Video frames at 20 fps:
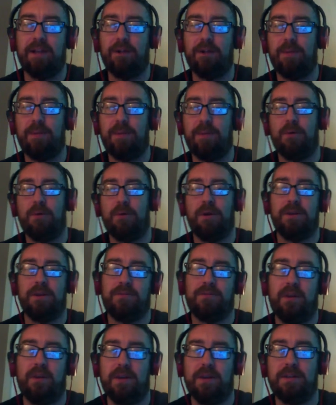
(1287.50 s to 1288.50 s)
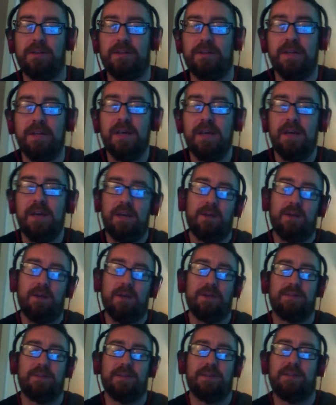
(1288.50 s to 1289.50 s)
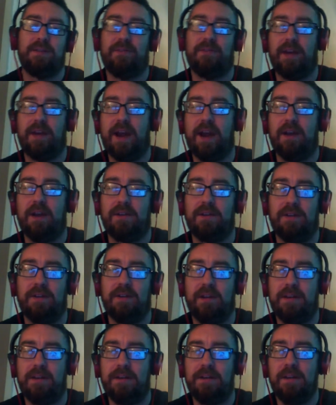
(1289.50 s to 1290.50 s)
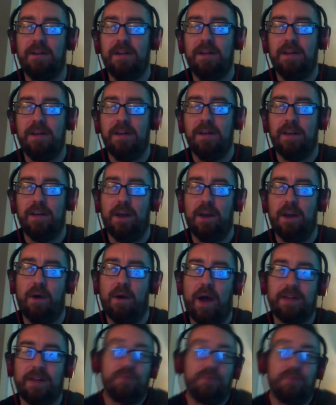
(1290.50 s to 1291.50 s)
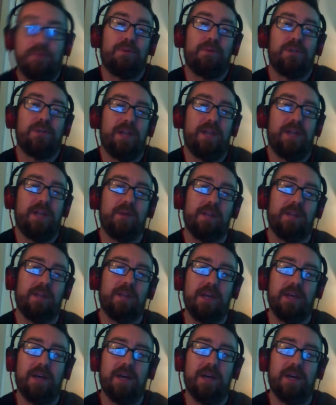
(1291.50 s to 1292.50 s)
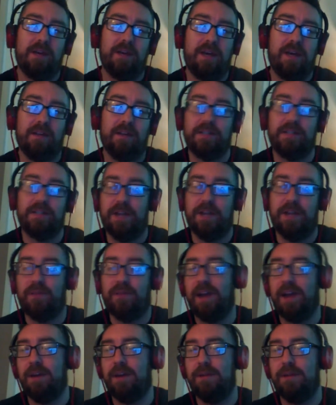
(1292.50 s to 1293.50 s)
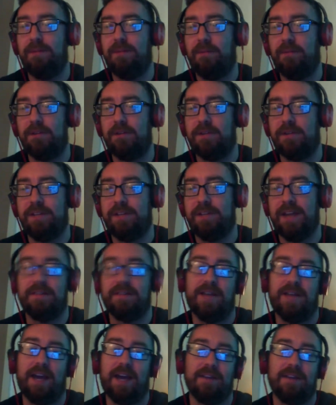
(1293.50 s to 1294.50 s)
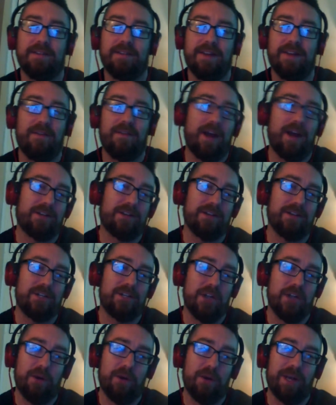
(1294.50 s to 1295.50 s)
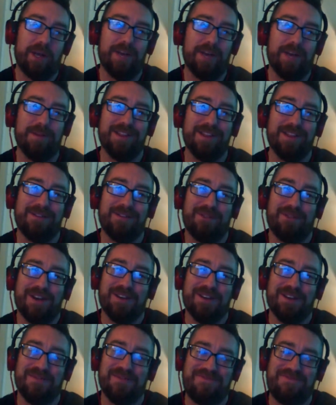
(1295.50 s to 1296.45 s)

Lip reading: bit more as far as, this is a different character. And, I do appreciate Ridley killing James Franco in the first 10 seconds and never actually showing him in the film